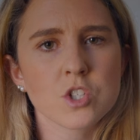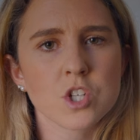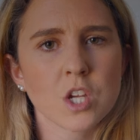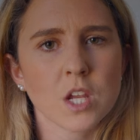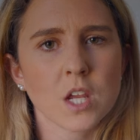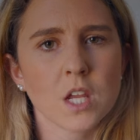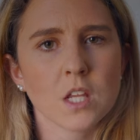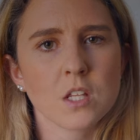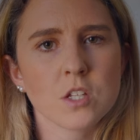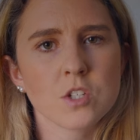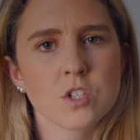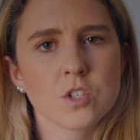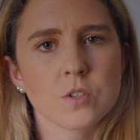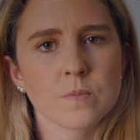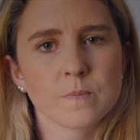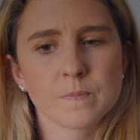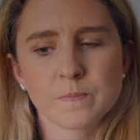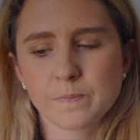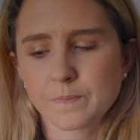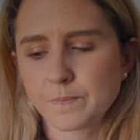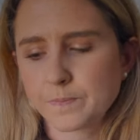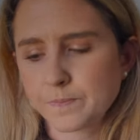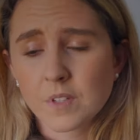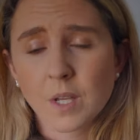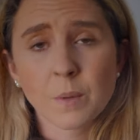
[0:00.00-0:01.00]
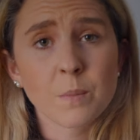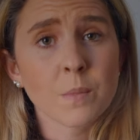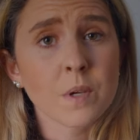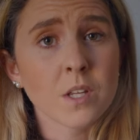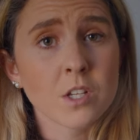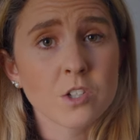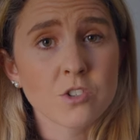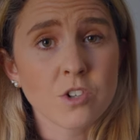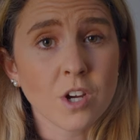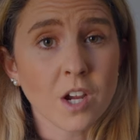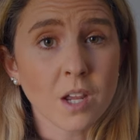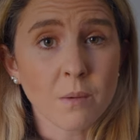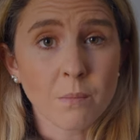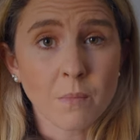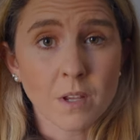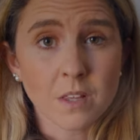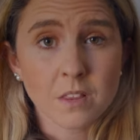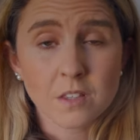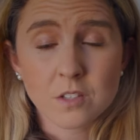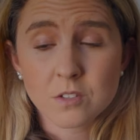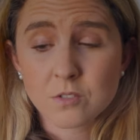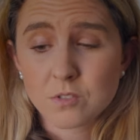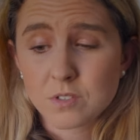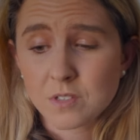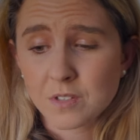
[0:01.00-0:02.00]
change. I'm going to try and
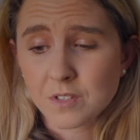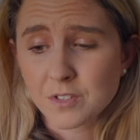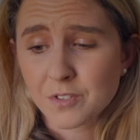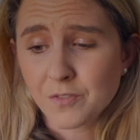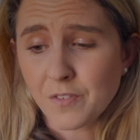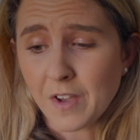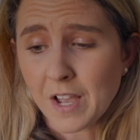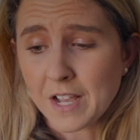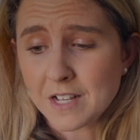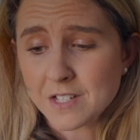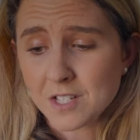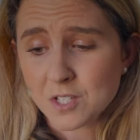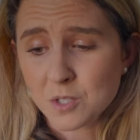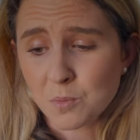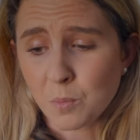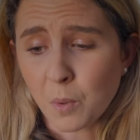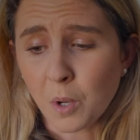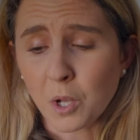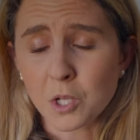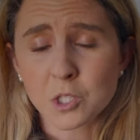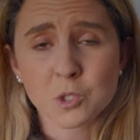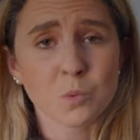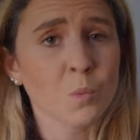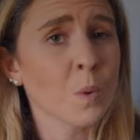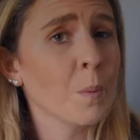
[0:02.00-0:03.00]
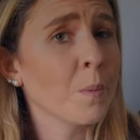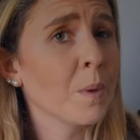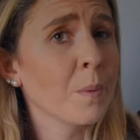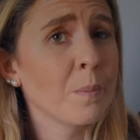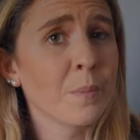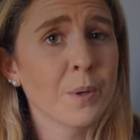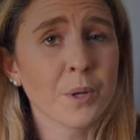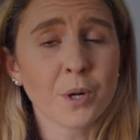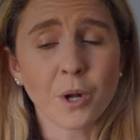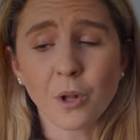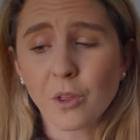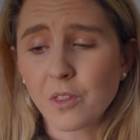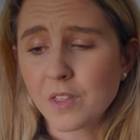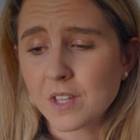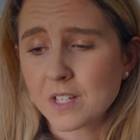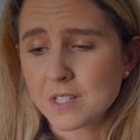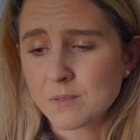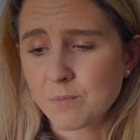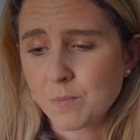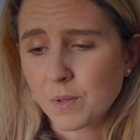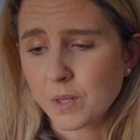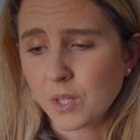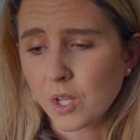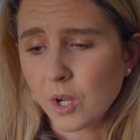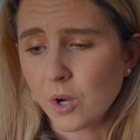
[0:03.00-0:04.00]
make this as fast as possible. I'm going to put all
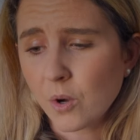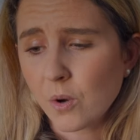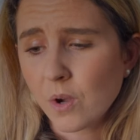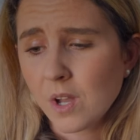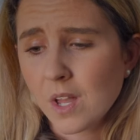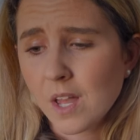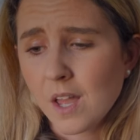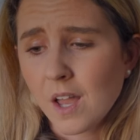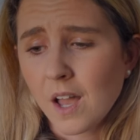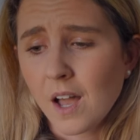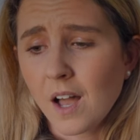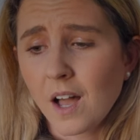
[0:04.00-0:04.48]
these below.